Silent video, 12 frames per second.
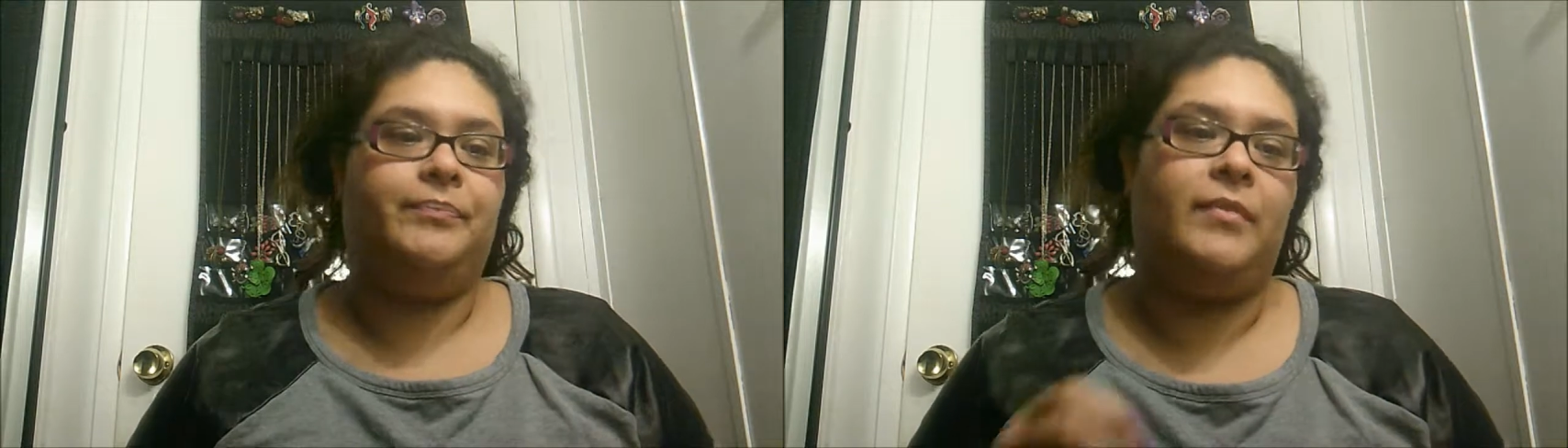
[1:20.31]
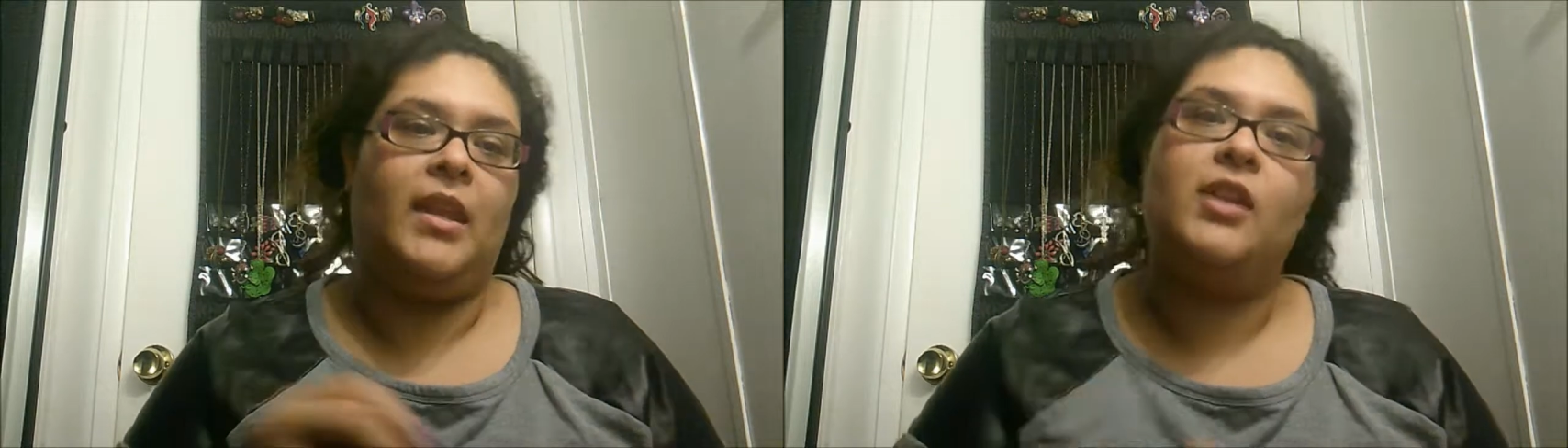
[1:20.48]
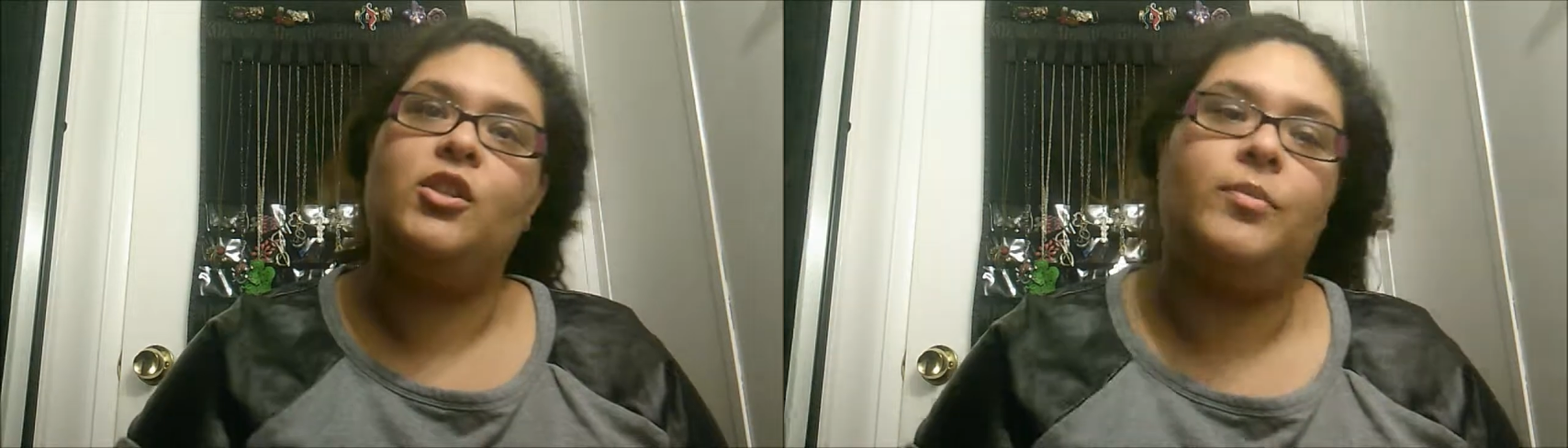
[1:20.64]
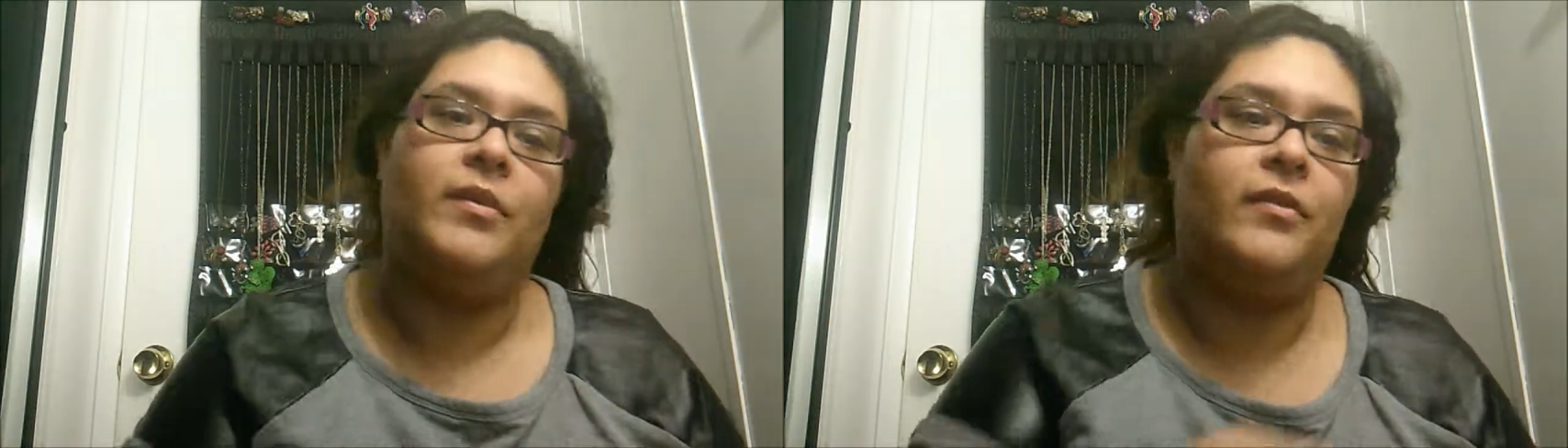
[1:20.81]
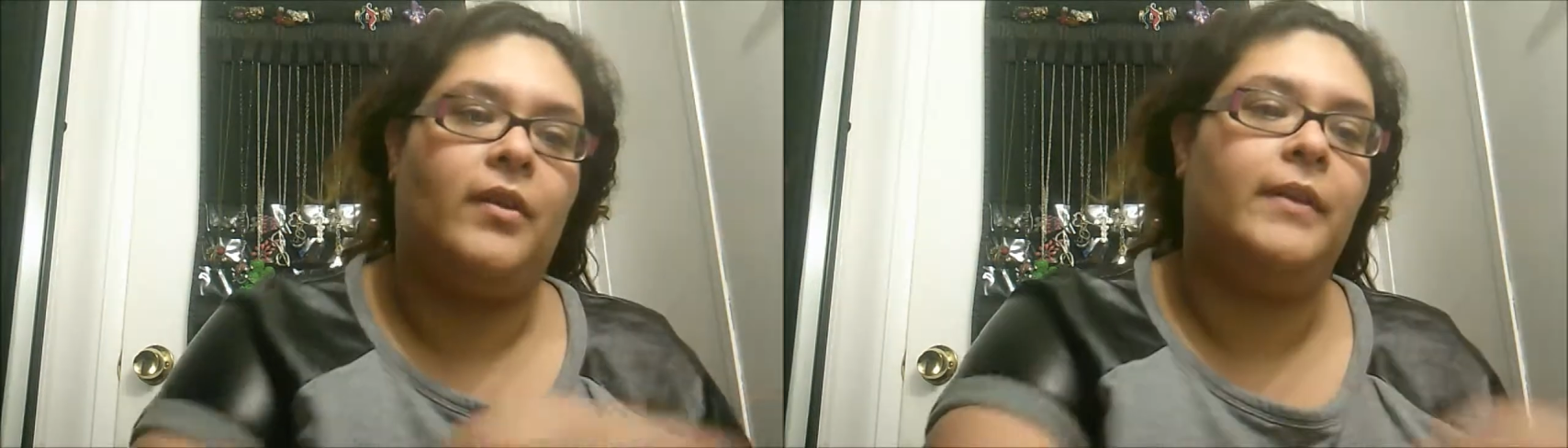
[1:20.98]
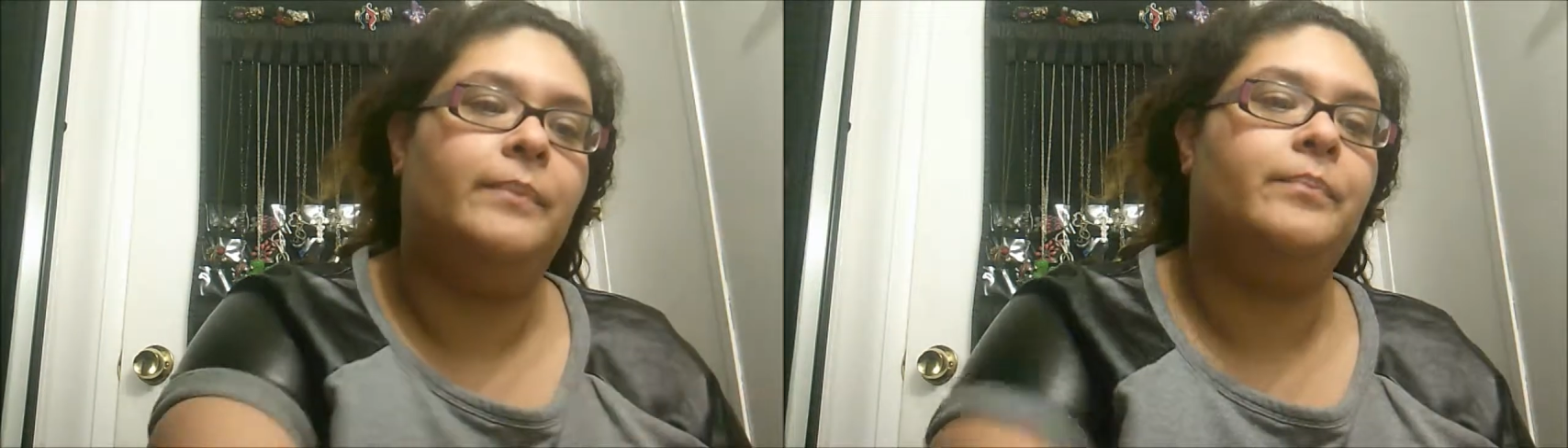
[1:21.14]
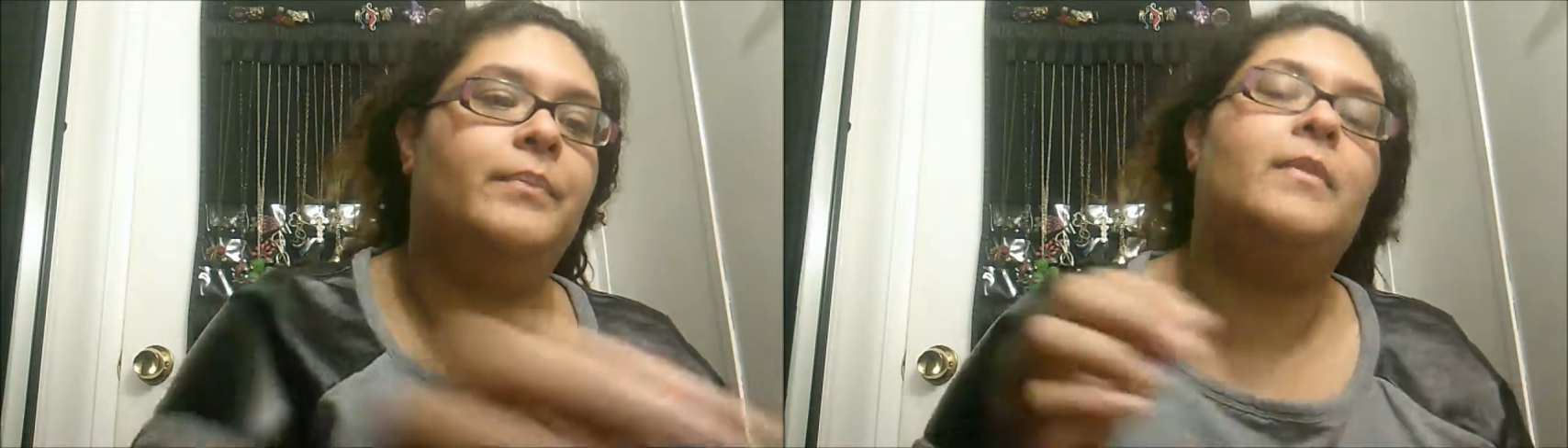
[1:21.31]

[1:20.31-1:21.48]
That should be fun.